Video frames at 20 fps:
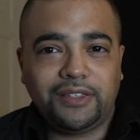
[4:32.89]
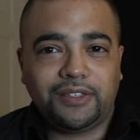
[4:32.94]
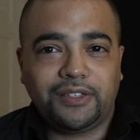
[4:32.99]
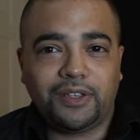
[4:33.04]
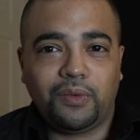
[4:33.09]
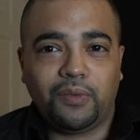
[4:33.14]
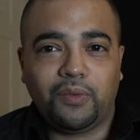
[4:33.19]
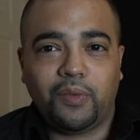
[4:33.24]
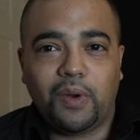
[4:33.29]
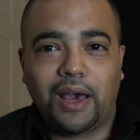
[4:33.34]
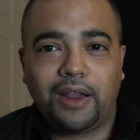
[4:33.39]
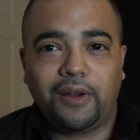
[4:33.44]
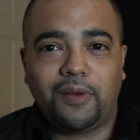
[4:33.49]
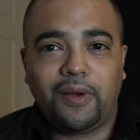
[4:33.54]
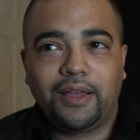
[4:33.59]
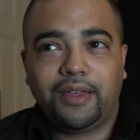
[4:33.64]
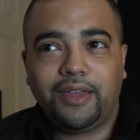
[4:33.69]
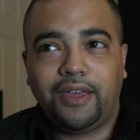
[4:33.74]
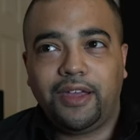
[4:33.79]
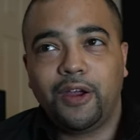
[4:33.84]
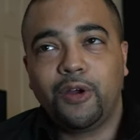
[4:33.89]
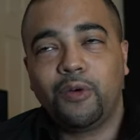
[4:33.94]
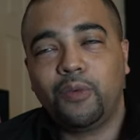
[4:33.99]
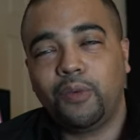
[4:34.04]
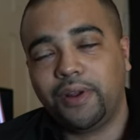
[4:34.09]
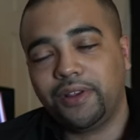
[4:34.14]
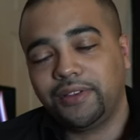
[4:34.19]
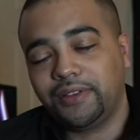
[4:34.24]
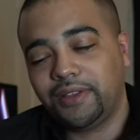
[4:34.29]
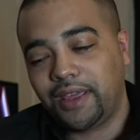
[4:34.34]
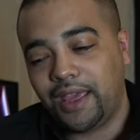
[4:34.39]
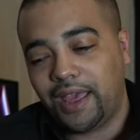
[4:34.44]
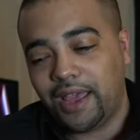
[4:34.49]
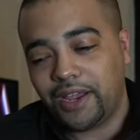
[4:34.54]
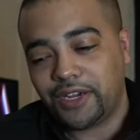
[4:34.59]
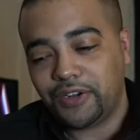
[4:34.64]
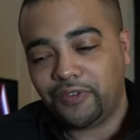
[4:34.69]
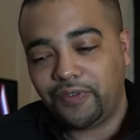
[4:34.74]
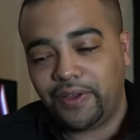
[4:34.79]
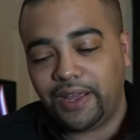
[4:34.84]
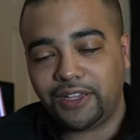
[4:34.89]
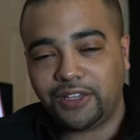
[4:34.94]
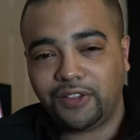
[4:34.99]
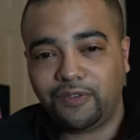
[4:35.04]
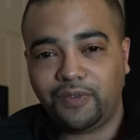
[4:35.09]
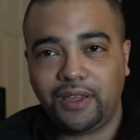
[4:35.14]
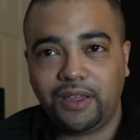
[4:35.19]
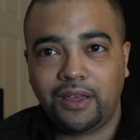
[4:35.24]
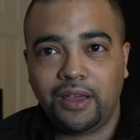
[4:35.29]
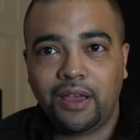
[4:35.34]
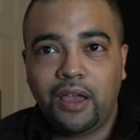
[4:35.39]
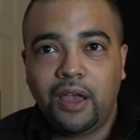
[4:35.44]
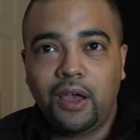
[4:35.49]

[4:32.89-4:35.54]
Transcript: So why do I care? What is a cash advance fee?